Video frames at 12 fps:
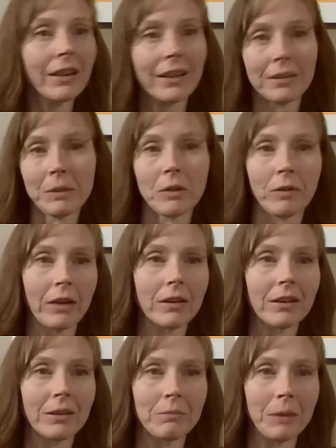That's me
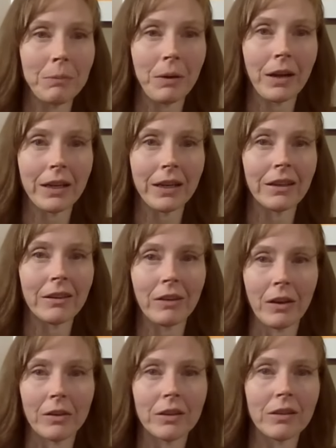grounded in my body,
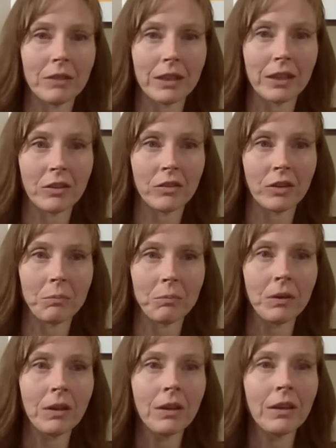grounded in relationship.
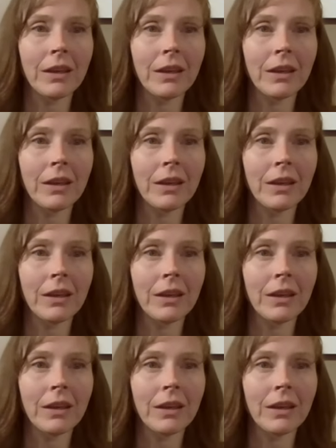